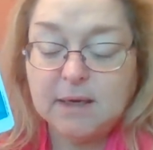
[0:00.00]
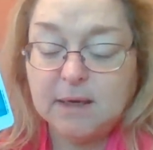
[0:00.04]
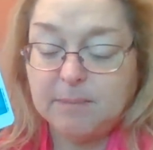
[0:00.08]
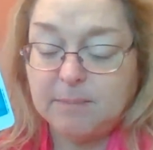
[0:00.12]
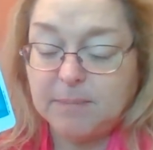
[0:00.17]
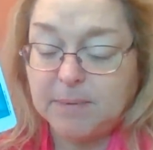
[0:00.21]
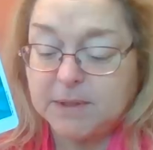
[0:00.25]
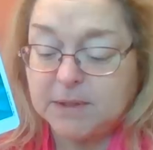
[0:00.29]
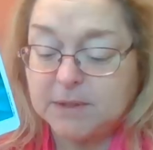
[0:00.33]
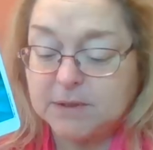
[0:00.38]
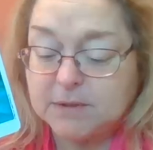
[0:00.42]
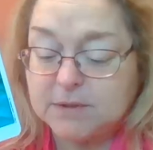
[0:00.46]

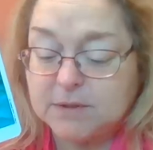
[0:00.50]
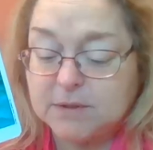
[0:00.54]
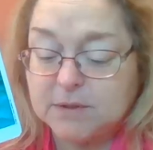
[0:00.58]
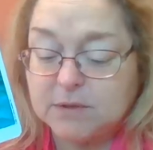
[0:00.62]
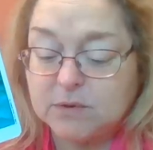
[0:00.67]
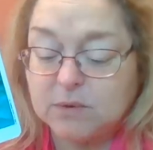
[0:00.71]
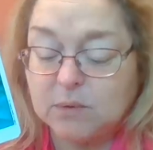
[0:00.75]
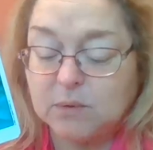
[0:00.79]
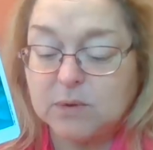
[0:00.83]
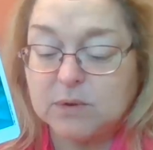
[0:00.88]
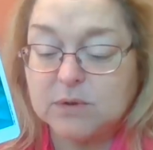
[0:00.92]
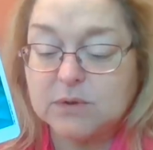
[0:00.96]
But this is
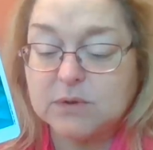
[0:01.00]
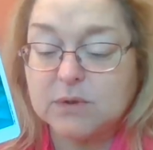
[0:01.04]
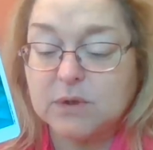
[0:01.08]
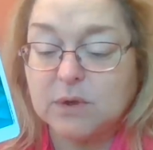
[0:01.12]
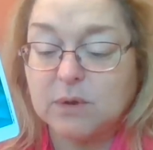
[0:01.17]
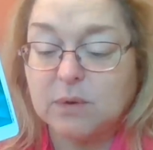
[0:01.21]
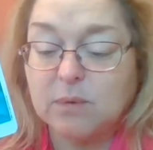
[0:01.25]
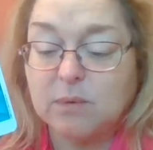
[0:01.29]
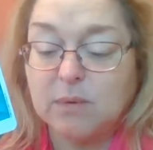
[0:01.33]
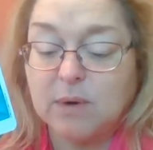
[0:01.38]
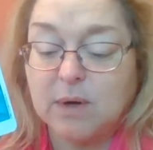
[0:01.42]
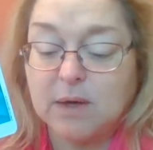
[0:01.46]

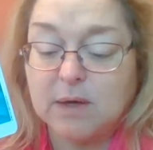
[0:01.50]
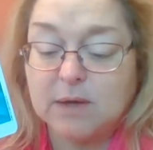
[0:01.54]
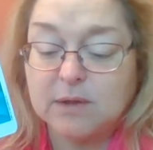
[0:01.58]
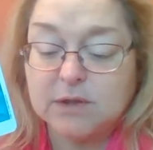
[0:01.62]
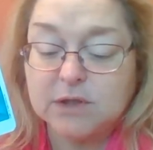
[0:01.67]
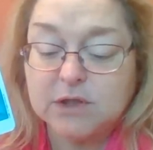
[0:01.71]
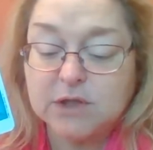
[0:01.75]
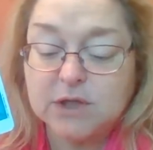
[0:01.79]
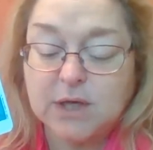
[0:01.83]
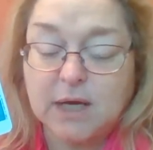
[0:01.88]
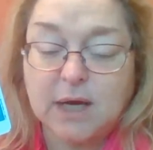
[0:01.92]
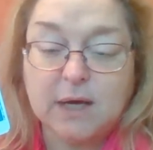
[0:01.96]
also the
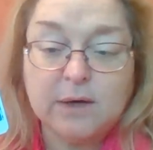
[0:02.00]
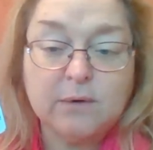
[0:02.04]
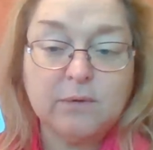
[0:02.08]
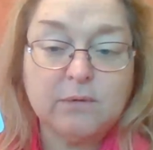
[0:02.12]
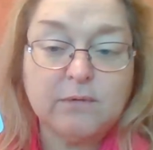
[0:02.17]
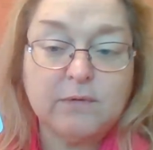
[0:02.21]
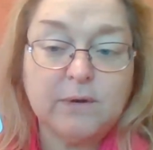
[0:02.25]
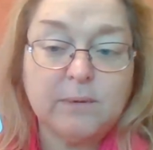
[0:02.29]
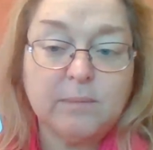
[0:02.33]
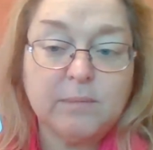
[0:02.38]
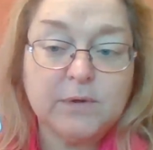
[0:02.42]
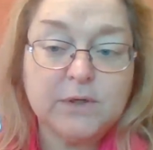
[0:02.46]
shadow
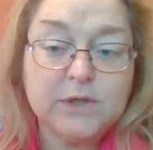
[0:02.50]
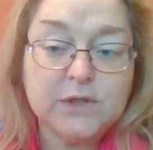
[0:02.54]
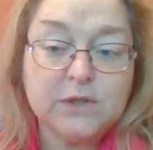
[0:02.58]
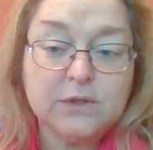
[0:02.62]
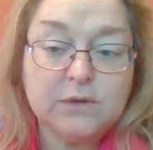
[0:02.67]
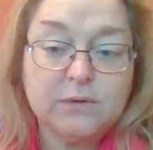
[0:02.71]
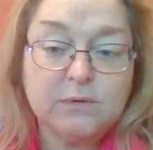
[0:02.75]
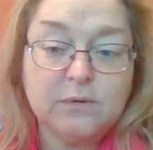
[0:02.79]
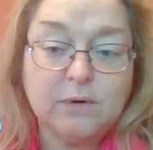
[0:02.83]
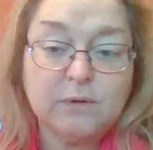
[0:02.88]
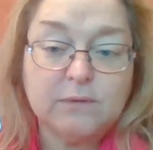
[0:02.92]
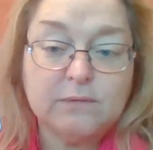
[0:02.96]

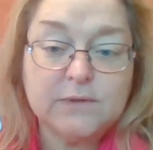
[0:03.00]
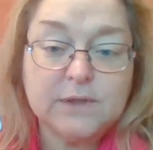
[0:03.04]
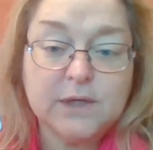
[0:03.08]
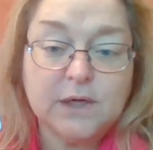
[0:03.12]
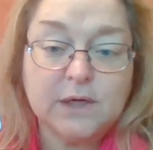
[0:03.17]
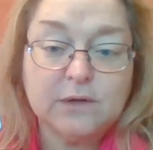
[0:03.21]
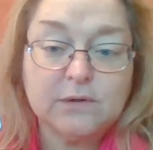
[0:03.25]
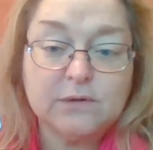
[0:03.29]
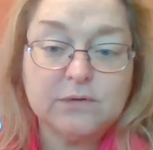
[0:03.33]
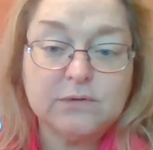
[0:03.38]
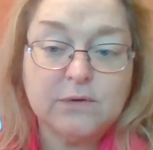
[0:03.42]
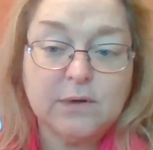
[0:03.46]
vibration of
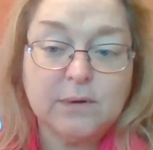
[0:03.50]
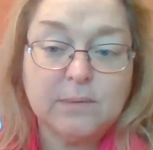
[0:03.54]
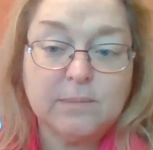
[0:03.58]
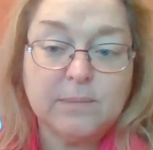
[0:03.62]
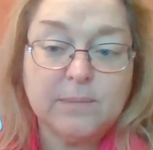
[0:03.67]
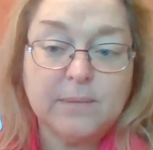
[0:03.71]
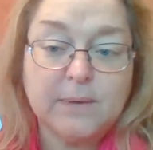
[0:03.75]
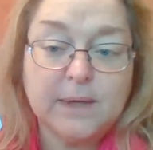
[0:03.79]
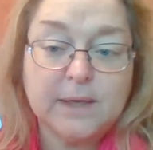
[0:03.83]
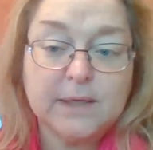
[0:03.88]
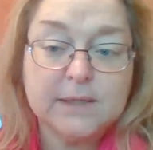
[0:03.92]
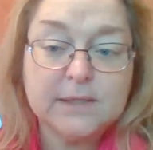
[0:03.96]
Donald Trump.
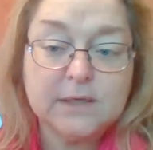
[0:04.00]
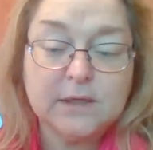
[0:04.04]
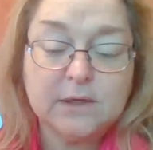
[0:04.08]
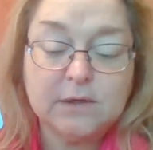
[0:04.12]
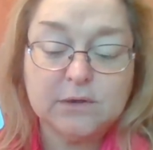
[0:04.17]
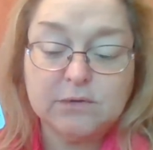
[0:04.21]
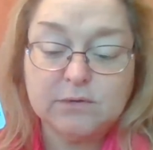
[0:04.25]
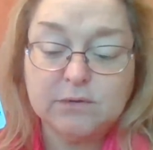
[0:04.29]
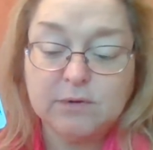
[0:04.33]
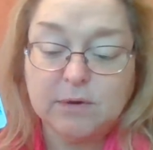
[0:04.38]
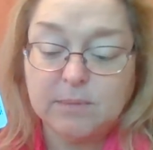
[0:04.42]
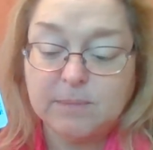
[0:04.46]
And Donald
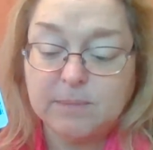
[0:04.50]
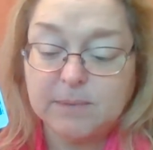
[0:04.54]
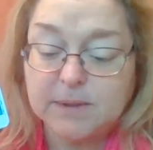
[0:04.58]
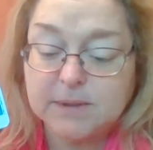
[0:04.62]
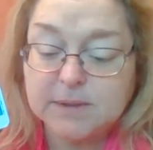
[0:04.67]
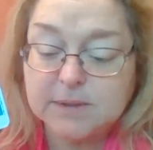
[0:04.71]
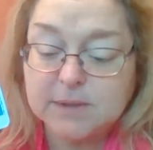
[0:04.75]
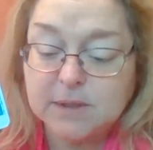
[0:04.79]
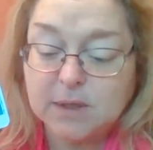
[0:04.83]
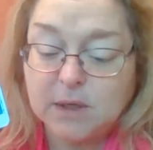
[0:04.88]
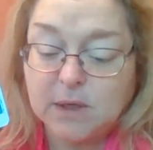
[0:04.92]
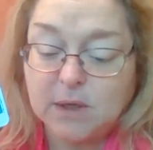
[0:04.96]
Trump
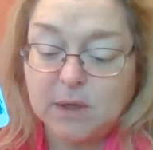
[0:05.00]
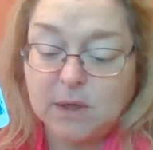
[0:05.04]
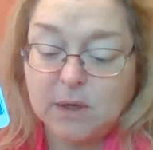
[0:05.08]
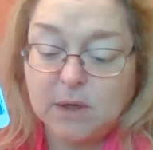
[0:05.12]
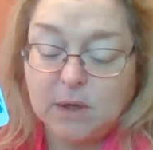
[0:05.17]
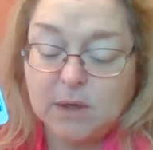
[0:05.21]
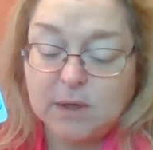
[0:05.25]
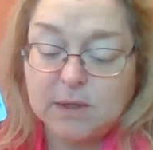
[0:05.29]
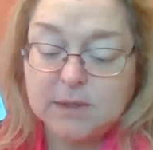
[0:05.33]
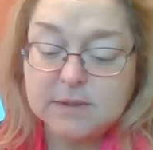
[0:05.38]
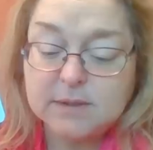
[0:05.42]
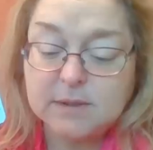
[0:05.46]
is
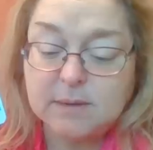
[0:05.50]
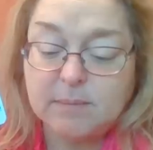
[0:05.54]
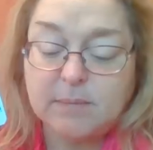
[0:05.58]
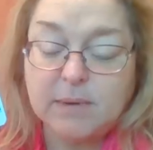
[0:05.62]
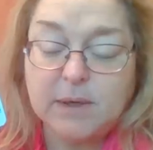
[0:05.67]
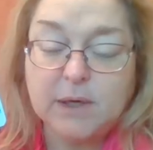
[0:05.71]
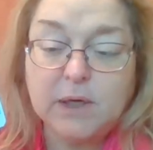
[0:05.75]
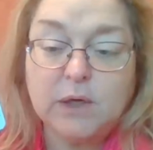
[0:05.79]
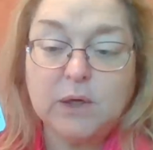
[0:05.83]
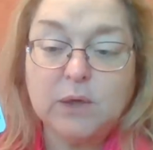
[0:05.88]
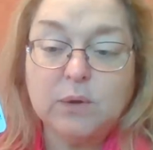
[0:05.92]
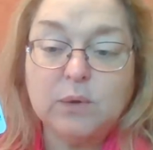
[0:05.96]

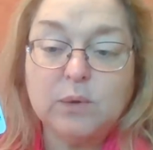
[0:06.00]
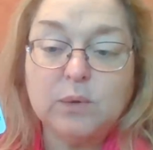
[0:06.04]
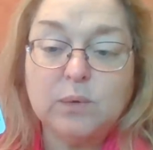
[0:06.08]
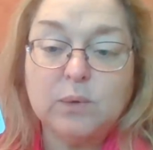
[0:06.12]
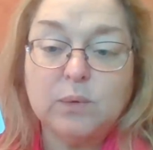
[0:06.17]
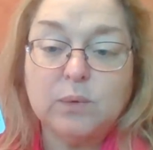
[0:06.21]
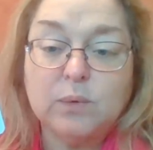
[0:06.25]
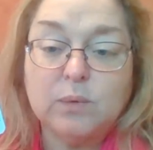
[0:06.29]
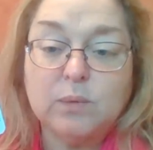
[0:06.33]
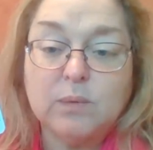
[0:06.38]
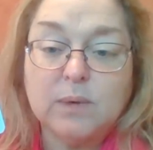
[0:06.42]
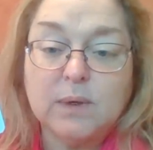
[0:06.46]
somebody
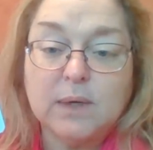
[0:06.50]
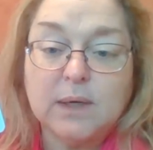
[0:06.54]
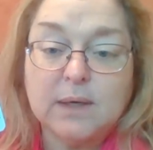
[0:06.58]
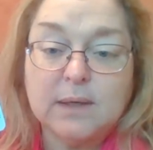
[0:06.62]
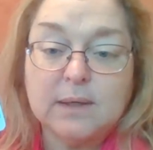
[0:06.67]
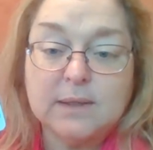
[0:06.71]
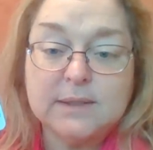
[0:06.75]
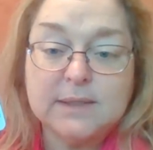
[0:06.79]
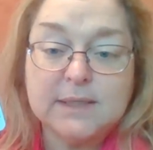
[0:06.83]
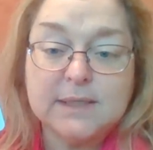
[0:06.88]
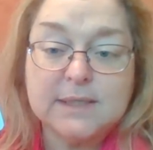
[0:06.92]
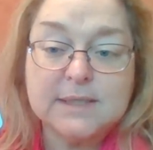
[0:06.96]
who
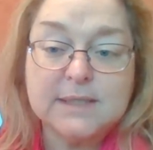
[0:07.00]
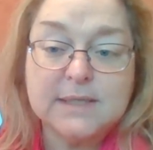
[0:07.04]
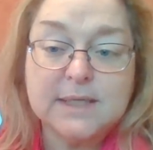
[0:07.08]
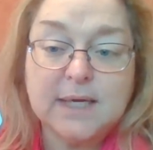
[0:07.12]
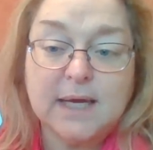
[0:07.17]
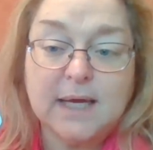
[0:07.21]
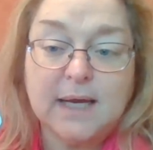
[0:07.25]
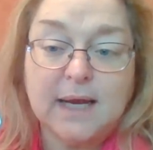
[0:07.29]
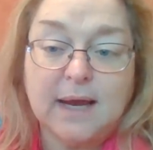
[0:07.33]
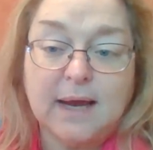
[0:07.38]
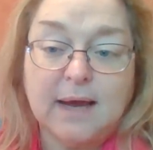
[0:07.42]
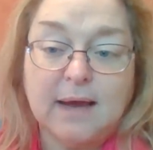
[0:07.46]
does
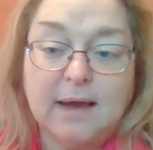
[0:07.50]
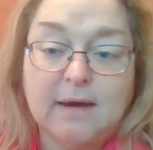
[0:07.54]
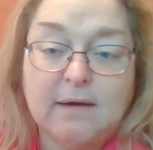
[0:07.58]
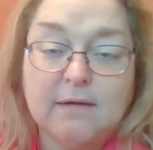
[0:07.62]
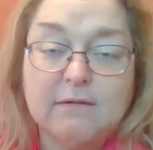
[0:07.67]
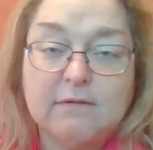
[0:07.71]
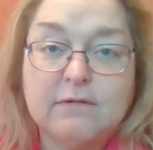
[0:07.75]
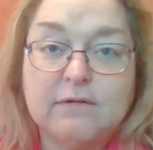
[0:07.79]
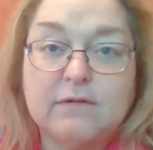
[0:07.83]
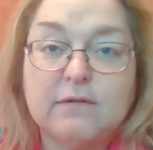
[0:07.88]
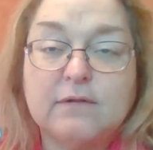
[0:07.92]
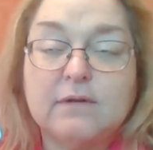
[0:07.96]
not have,